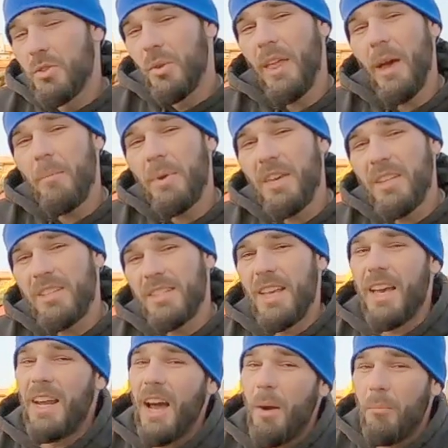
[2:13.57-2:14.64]
So that being
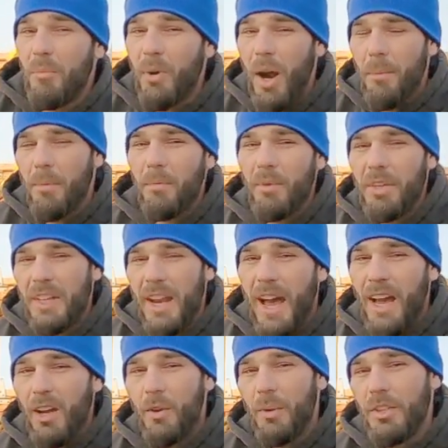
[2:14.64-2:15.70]
said, I'm probably
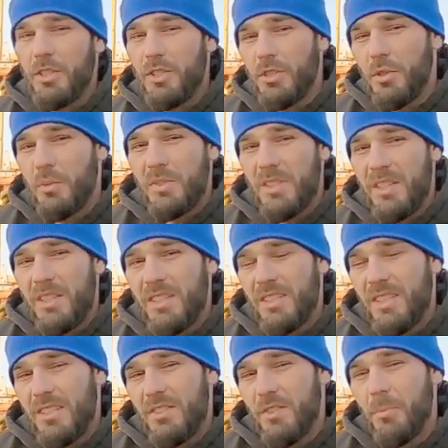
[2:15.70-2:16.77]
not going to use this
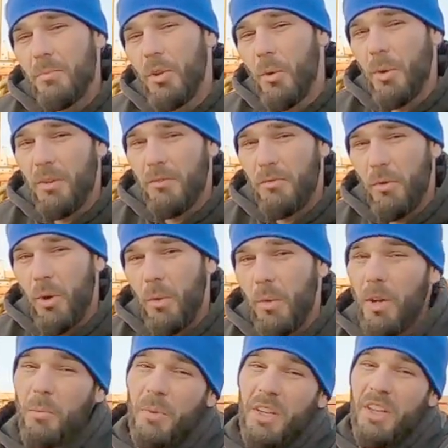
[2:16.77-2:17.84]
system going
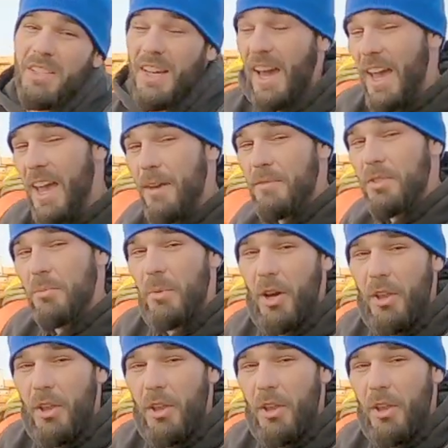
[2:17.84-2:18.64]
forward because I have some